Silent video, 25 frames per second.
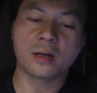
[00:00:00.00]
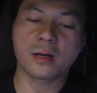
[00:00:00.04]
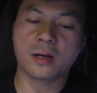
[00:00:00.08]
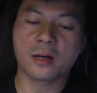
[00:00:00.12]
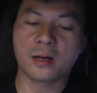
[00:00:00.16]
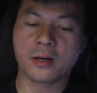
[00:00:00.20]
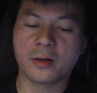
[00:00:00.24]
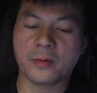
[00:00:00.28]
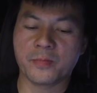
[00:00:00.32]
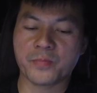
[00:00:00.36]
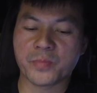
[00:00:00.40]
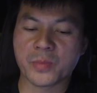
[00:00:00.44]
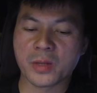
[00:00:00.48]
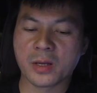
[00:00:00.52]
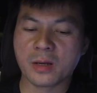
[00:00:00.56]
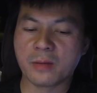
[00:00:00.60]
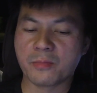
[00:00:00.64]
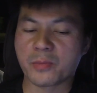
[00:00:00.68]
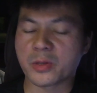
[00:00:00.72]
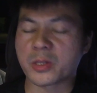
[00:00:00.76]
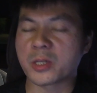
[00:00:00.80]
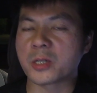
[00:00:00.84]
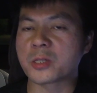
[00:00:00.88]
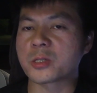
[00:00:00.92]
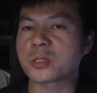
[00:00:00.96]

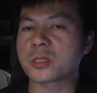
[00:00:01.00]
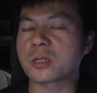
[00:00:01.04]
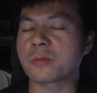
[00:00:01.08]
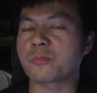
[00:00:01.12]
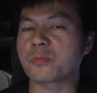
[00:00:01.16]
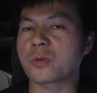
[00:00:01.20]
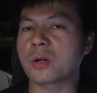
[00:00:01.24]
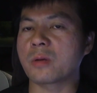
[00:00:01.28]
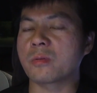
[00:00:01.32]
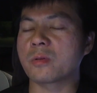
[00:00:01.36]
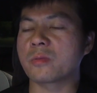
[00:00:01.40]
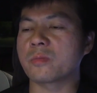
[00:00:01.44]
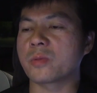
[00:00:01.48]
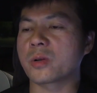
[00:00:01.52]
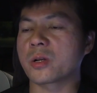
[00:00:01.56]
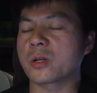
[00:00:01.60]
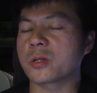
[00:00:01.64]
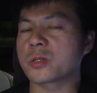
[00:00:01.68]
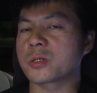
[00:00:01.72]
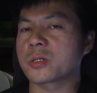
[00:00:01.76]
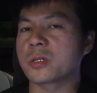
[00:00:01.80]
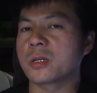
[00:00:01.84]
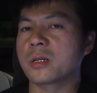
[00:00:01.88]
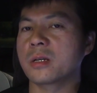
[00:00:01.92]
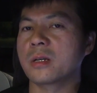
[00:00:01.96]
But this is the problem,
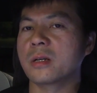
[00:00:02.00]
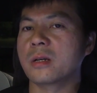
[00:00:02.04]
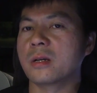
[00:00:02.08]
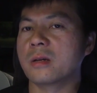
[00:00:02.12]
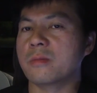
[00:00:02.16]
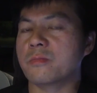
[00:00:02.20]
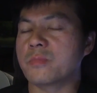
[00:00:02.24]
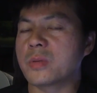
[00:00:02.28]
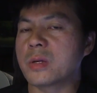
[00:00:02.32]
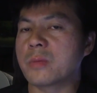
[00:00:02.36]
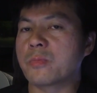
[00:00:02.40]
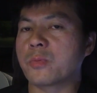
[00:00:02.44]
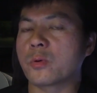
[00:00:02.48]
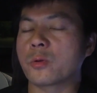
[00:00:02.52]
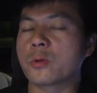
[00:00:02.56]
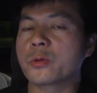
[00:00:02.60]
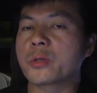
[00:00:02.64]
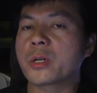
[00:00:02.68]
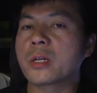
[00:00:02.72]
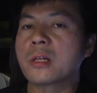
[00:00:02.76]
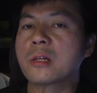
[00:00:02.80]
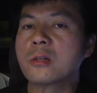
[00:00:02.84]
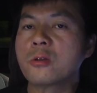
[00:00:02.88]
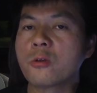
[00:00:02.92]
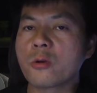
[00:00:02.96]
because people,
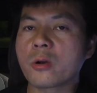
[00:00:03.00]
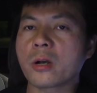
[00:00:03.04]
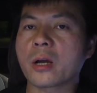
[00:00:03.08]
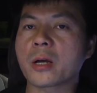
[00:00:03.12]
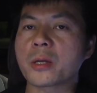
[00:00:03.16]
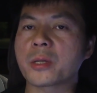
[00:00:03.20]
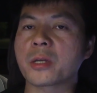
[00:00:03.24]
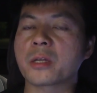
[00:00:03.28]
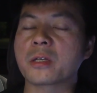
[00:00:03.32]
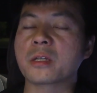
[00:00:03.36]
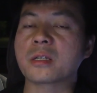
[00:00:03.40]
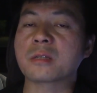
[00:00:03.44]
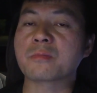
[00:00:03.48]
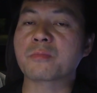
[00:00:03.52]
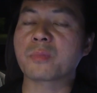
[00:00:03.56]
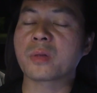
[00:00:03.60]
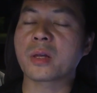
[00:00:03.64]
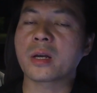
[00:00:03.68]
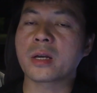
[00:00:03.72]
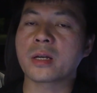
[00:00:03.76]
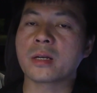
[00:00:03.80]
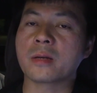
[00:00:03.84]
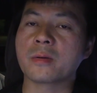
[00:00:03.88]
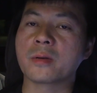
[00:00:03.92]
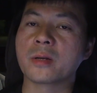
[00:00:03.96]
they look at the
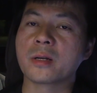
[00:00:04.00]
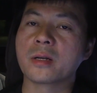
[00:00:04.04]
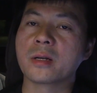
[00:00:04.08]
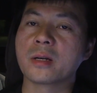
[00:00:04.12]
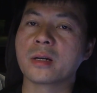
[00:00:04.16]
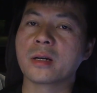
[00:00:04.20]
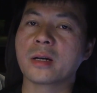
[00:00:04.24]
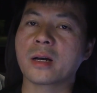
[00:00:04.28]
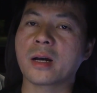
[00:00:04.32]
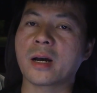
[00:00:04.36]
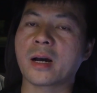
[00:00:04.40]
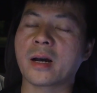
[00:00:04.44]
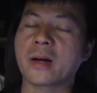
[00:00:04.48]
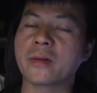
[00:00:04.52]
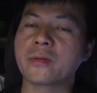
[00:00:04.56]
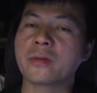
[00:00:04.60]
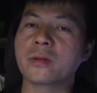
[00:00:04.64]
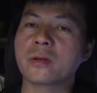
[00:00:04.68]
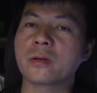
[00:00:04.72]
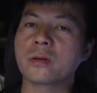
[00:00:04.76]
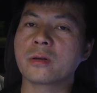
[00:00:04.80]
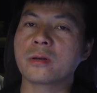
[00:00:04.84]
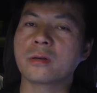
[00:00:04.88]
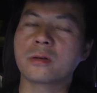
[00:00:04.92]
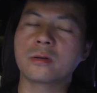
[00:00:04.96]
display
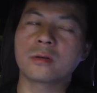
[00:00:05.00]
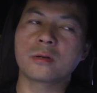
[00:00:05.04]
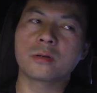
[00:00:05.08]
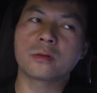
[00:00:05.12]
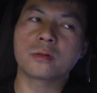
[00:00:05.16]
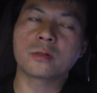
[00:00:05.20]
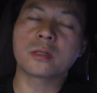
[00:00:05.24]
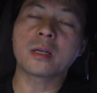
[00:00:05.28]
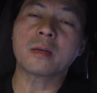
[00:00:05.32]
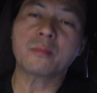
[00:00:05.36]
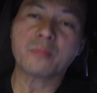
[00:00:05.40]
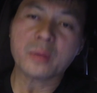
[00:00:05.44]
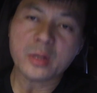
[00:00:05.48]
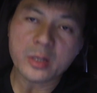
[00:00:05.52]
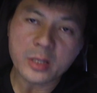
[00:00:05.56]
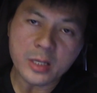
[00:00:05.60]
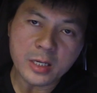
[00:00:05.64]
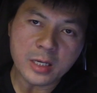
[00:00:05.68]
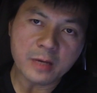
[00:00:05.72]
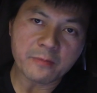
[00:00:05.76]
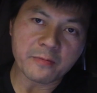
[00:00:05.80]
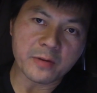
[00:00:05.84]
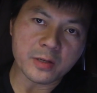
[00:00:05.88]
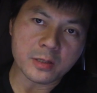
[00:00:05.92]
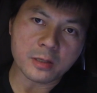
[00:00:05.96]
and they
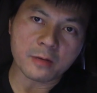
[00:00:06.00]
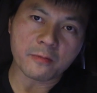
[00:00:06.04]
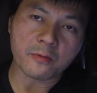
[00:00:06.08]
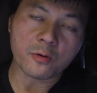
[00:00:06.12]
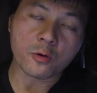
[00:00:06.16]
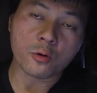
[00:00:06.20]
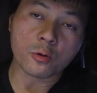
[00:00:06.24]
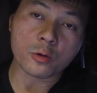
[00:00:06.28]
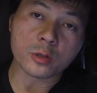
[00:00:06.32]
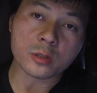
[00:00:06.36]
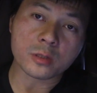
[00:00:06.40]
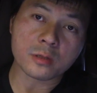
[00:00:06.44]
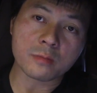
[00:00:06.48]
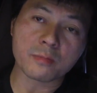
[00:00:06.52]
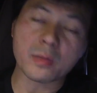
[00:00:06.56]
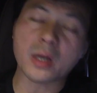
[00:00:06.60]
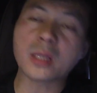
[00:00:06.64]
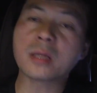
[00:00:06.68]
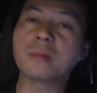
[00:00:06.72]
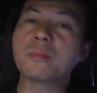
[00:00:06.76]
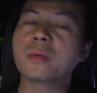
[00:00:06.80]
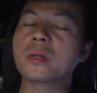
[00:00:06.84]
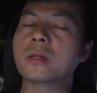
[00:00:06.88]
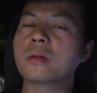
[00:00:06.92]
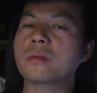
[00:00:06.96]
believe it, of course.
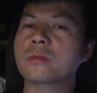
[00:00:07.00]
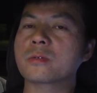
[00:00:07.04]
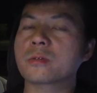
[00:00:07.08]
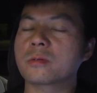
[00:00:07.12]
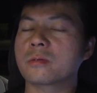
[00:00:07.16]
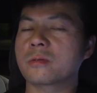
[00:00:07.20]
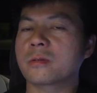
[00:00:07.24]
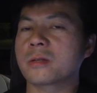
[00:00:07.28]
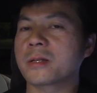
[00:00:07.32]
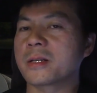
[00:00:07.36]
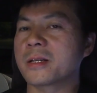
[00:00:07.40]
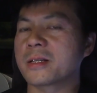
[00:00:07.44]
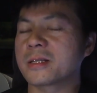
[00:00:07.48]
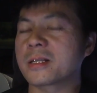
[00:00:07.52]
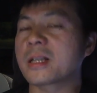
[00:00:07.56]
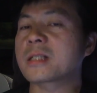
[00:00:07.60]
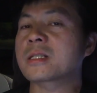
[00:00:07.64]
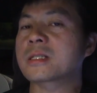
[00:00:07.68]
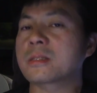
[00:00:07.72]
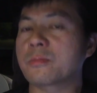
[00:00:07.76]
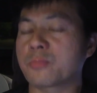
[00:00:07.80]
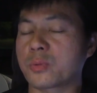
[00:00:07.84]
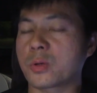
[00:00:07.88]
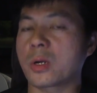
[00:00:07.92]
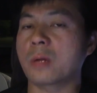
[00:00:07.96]
Many believe.
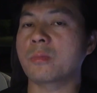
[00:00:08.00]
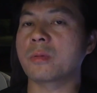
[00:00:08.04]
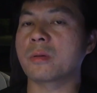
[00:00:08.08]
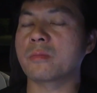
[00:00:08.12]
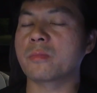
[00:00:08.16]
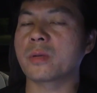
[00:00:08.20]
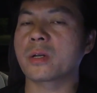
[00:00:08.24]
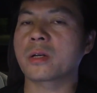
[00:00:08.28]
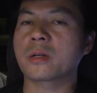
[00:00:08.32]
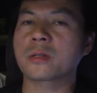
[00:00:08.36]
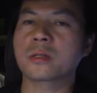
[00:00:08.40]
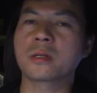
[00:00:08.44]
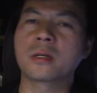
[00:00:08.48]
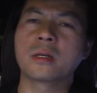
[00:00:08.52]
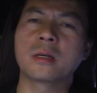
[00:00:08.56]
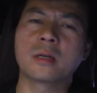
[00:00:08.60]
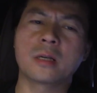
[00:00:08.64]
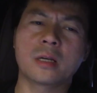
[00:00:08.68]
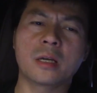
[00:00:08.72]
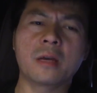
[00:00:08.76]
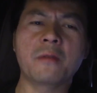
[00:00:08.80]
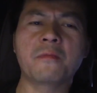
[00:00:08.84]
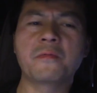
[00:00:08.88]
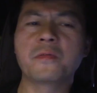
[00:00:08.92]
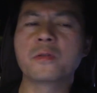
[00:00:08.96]
That's the problem, because
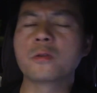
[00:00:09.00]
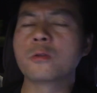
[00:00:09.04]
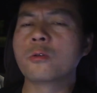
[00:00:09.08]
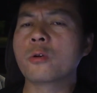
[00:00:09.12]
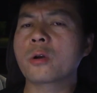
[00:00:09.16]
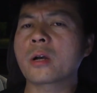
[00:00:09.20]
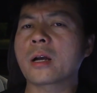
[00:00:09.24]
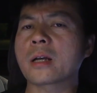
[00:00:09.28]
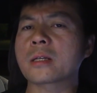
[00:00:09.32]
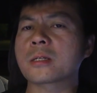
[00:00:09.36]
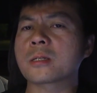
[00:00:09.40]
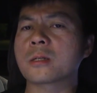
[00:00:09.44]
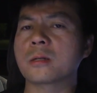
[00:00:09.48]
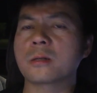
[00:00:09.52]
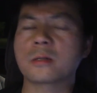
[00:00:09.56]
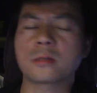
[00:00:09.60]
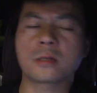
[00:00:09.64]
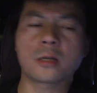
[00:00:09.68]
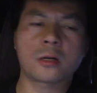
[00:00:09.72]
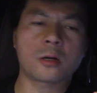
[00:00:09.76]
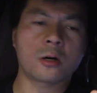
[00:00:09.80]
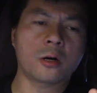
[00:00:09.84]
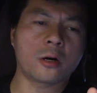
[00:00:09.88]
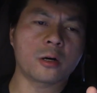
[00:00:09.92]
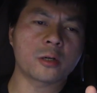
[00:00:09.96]
if you look at
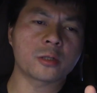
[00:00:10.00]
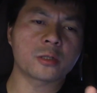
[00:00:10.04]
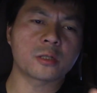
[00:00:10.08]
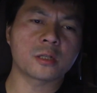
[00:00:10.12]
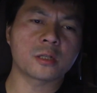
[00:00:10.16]
the car's